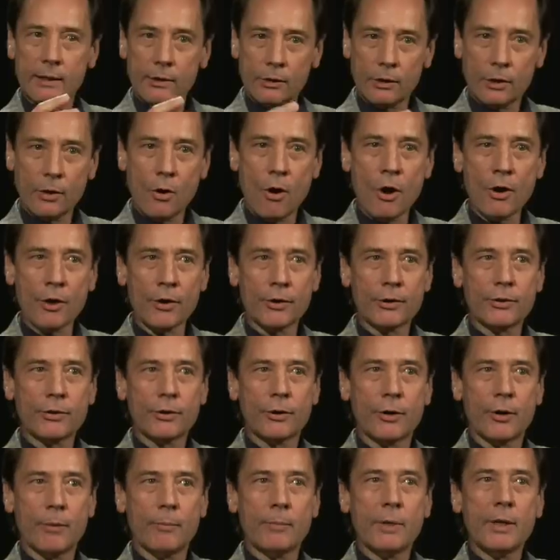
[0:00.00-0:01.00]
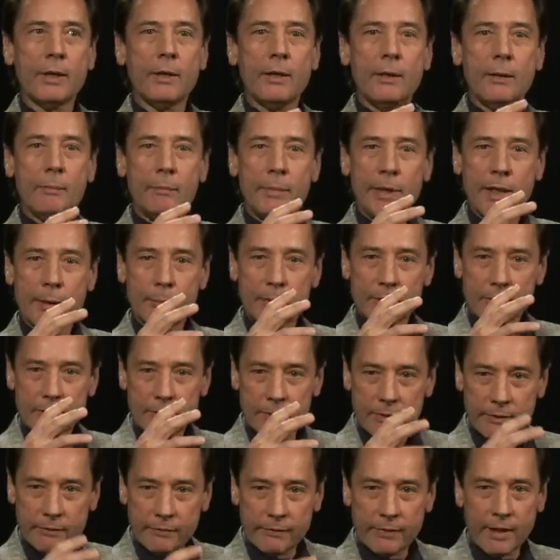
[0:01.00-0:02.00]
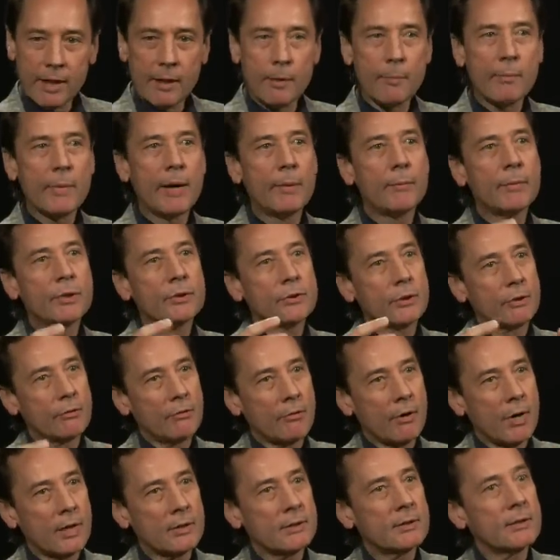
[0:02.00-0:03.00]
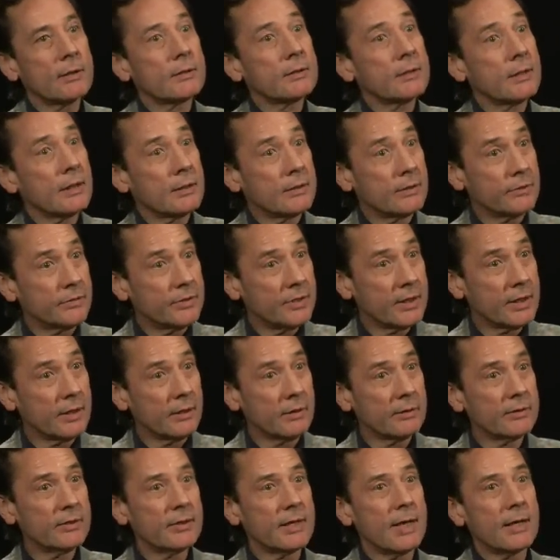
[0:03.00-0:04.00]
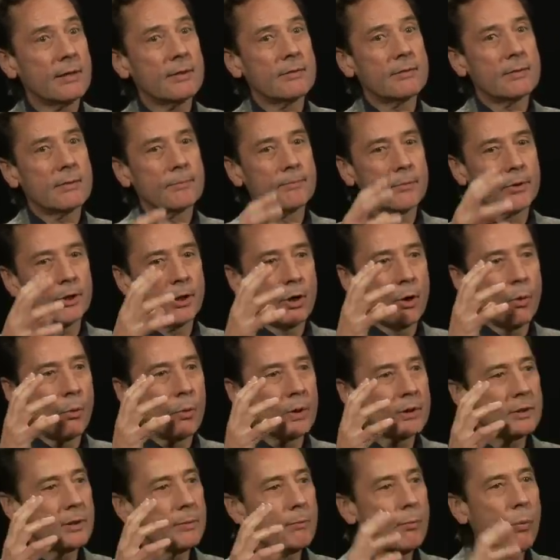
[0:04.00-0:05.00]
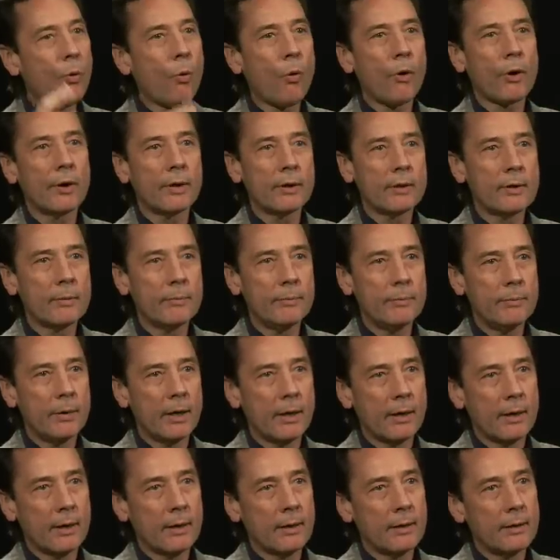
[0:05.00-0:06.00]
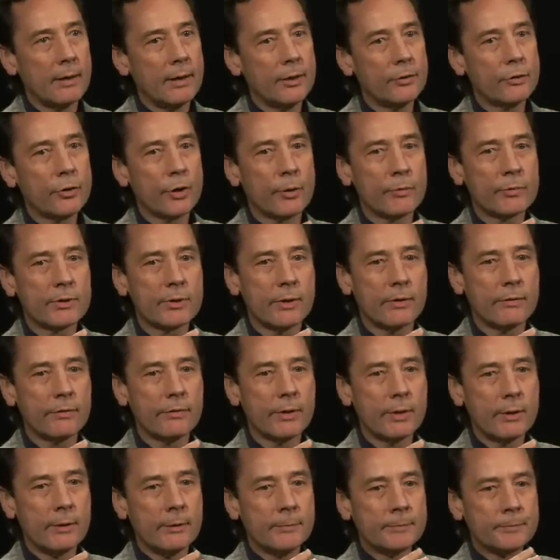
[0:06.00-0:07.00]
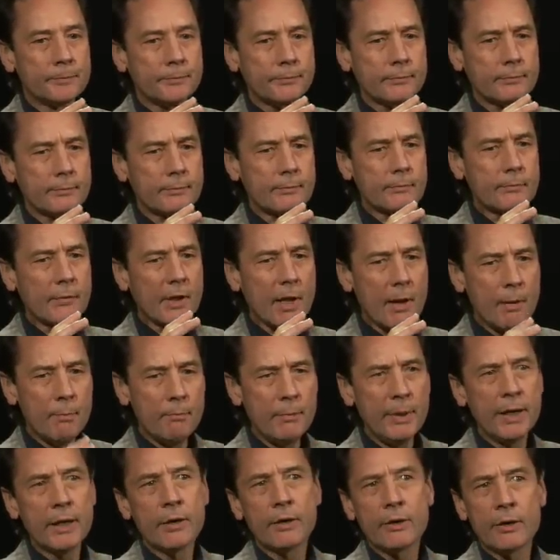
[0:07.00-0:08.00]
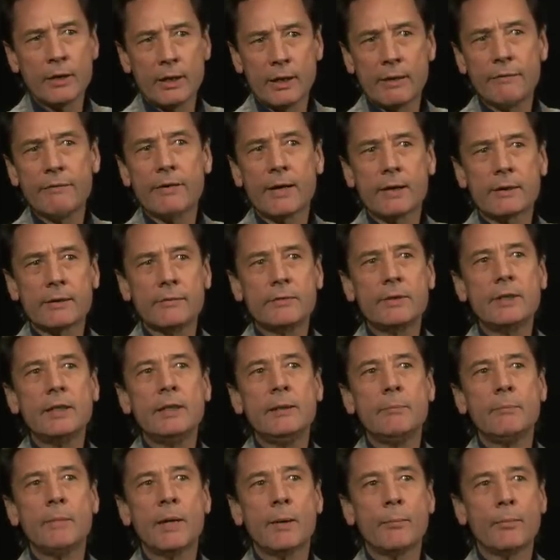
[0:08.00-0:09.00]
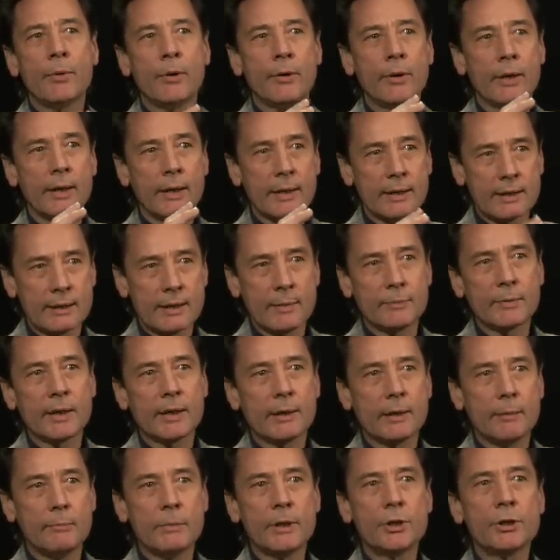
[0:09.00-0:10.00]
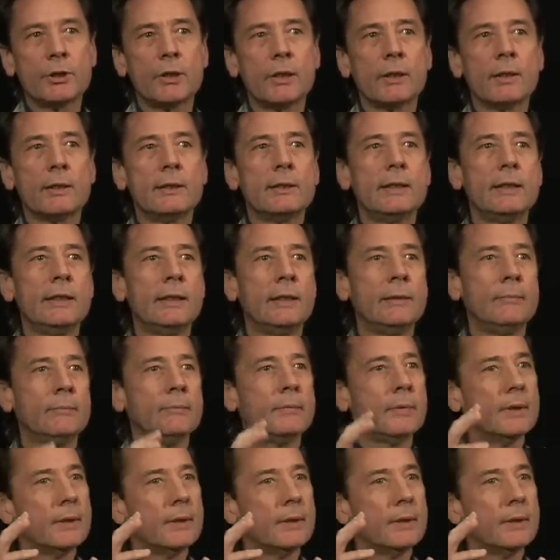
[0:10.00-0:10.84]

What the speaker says: in the longer term, be able to develop members across successive skill sets. You know, what's important to in terms of being an effective team member and accepting the mission of the team,